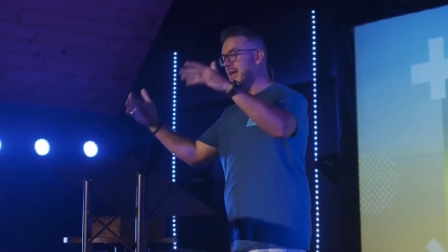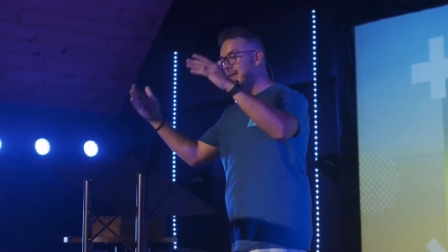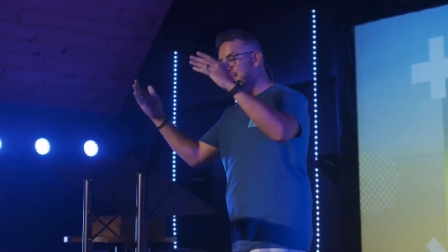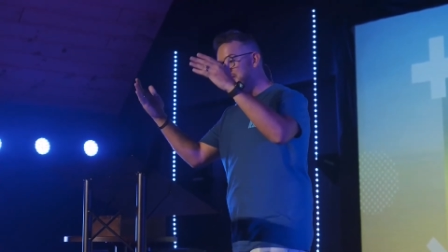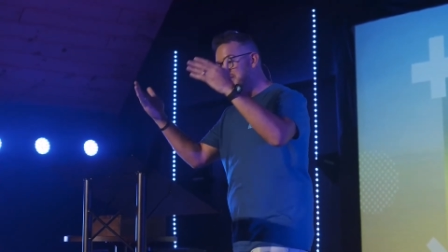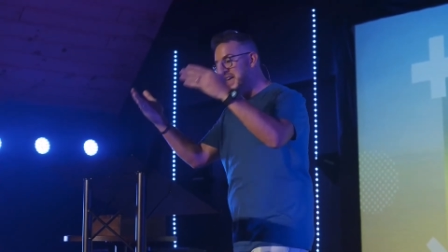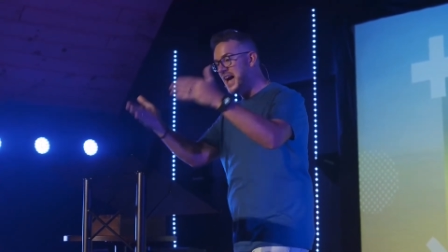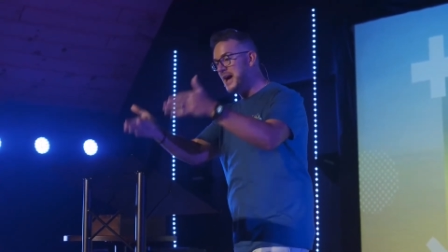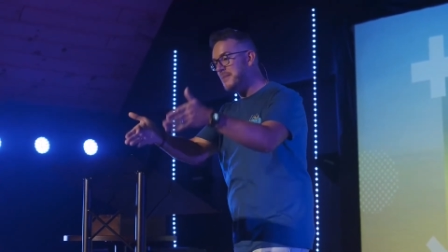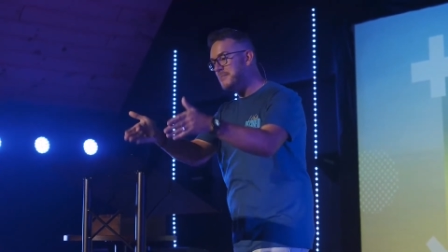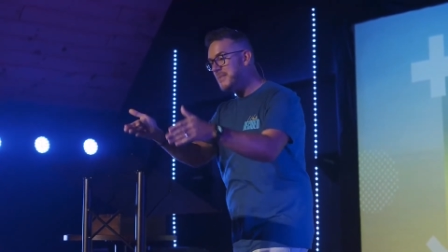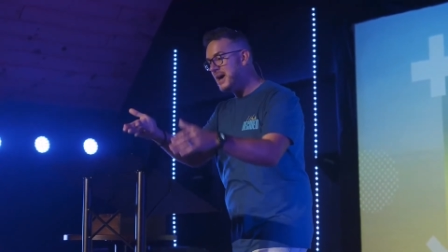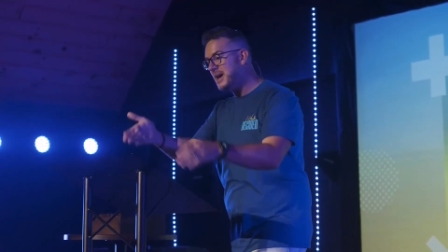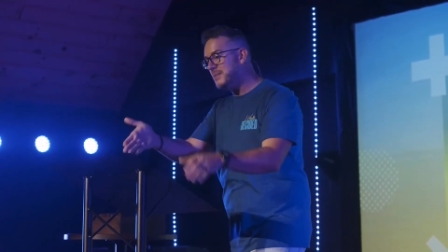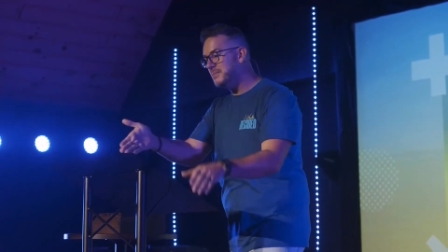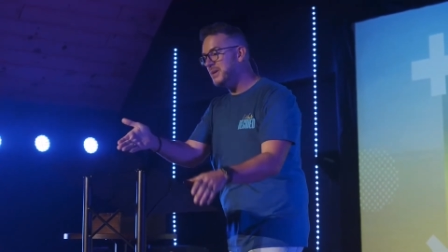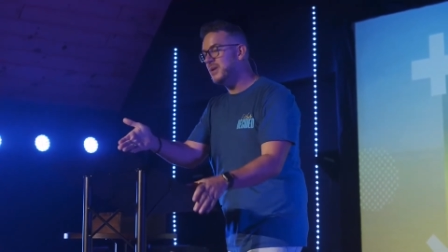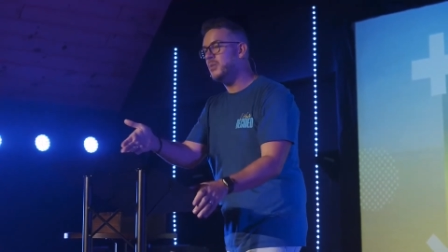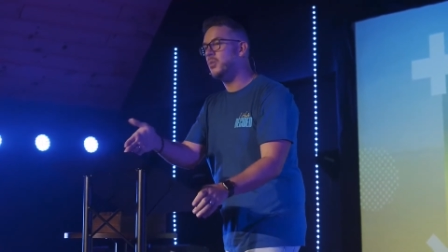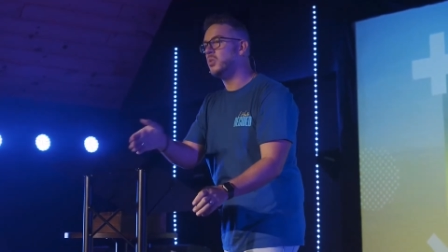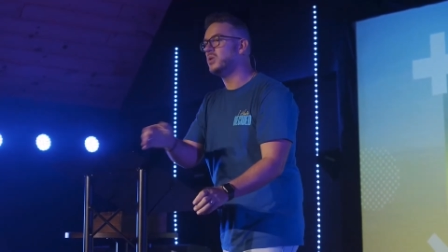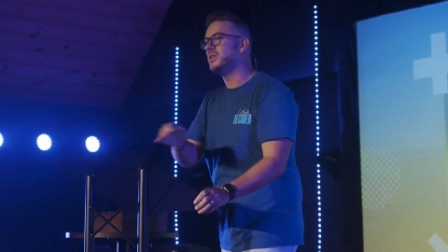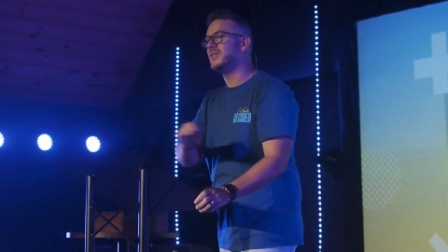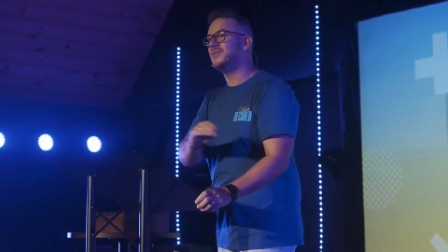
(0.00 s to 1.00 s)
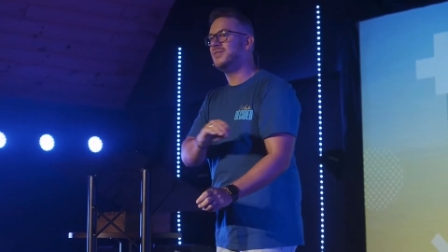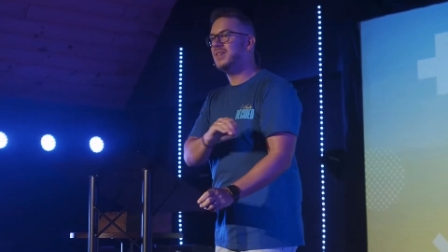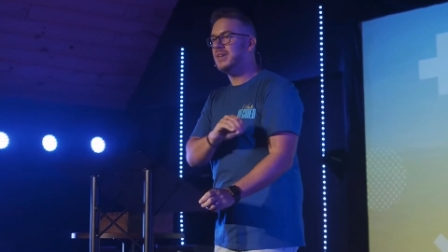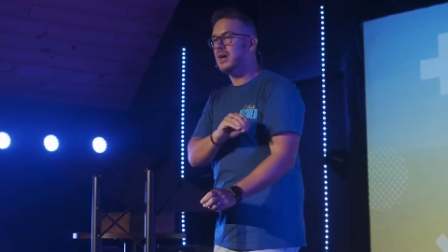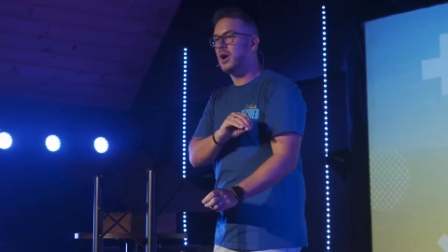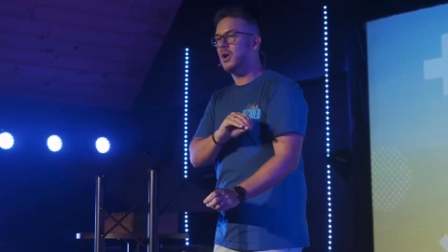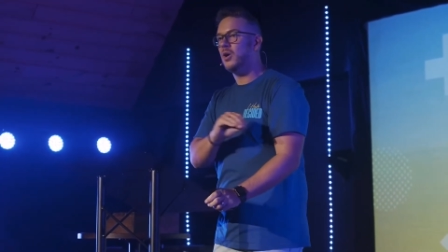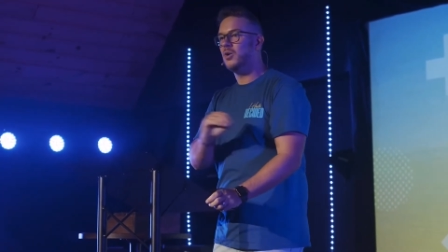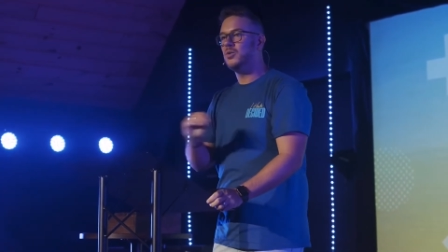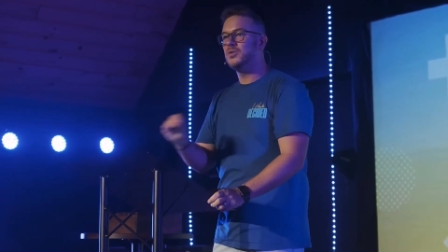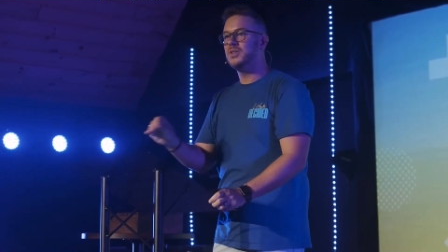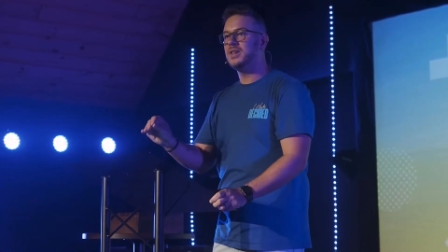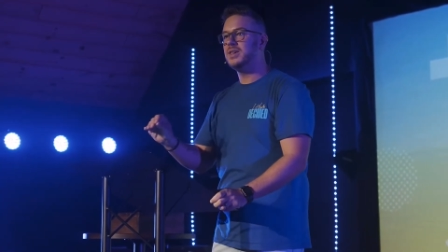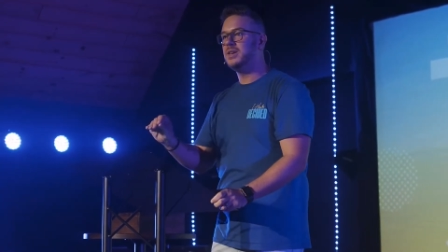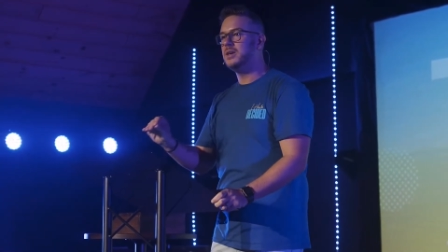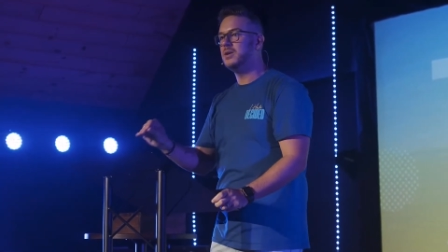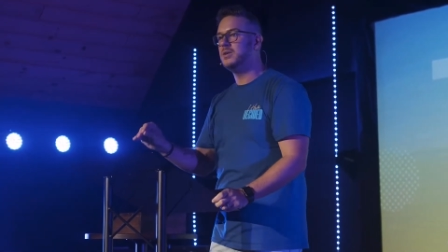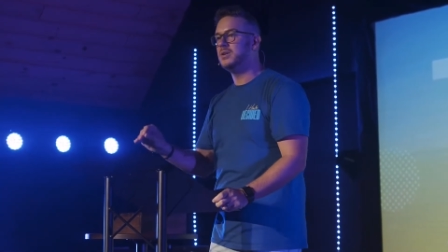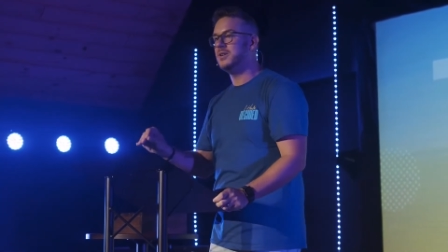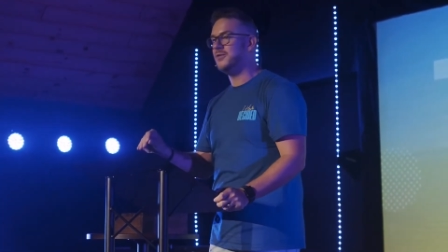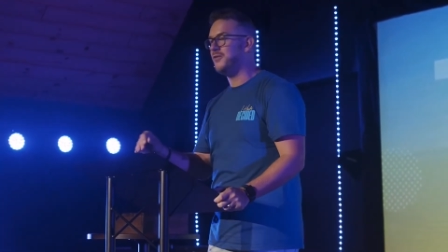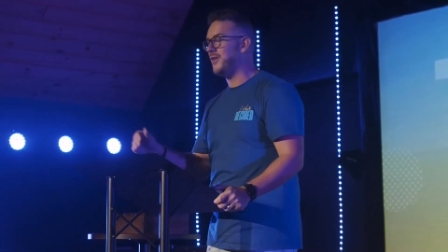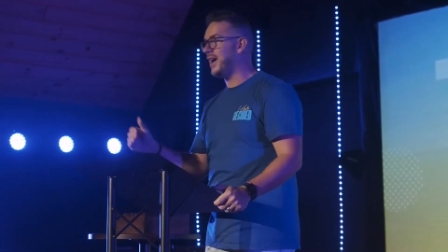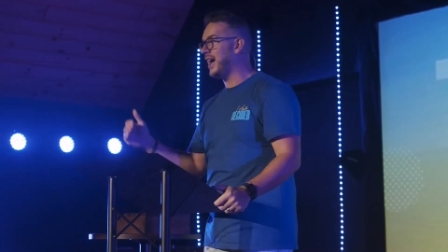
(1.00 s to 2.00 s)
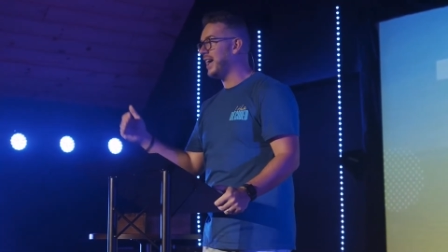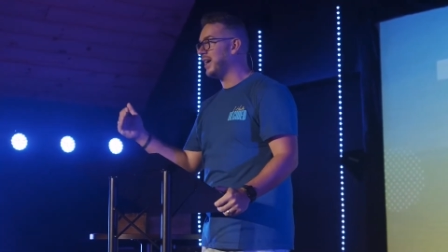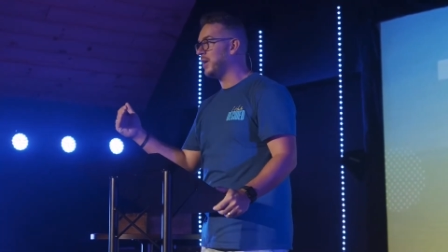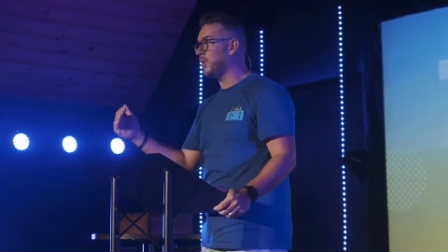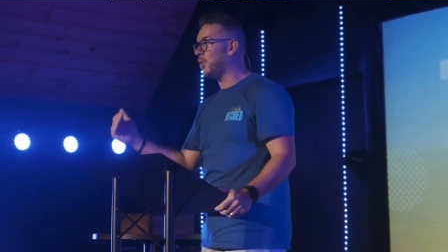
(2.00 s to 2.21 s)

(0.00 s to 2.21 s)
That might be one of the only unifying